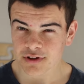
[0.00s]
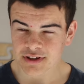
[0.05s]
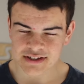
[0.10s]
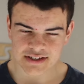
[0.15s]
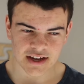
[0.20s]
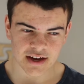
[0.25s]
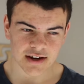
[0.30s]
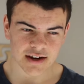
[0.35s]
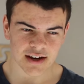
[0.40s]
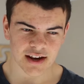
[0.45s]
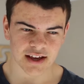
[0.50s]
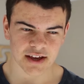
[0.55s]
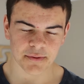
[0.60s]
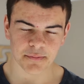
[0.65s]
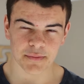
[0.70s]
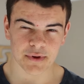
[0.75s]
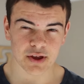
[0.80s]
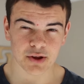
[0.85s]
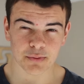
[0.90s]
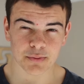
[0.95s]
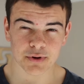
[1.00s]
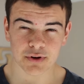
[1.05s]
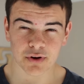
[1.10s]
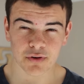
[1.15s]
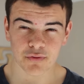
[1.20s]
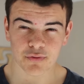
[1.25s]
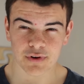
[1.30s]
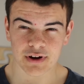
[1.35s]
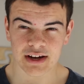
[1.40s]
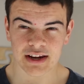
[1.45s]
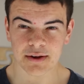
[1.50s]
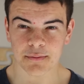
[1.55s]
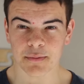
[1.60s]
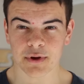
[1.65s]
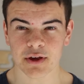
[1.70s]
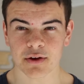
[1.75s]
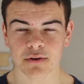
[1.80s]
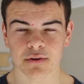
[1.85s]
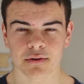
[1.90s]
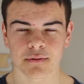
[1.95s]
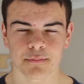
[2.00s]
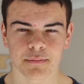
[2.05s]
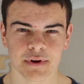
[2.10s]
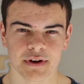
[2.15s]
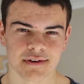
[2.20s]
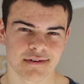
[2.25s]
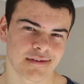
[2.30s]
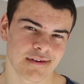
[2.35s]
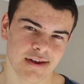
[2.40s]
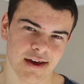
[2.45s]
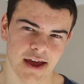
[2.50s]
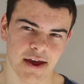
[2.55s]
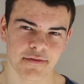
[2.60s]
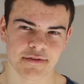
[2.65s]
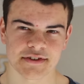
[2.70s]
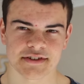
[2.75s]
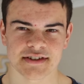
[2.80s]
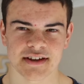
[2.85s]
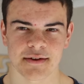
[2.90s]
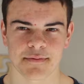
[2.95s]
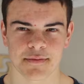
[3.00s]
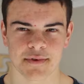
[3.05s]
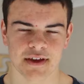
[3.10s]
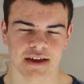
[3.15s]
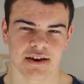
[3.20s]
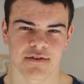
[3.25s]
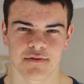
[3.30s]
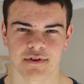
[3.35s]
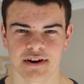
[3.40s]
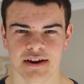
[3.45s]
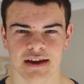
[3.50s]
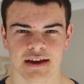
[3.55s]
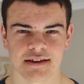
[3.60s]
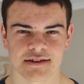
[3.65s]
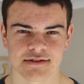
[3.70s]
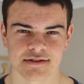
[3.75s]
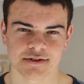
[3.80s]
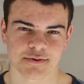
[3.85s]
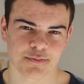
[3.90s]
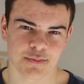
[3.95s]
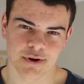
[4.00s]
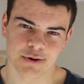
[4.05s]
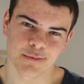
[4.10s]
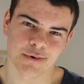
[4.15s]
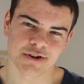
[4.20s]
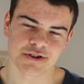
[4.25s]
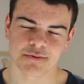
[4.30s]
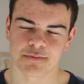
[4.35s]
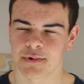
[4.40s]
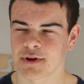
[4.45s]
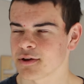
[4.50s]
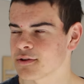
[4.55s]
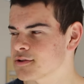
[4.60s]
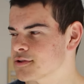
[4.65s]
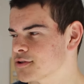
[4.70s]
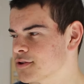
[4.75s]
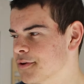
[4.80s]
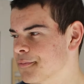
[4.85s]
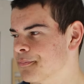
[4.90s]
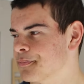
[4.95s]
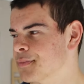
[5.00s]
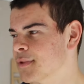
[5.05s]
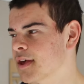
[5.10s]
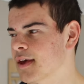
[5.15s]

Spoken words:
It's kind of like a meal, but not really a meal, but I have the same thing every day, so it's pretty much a meal. So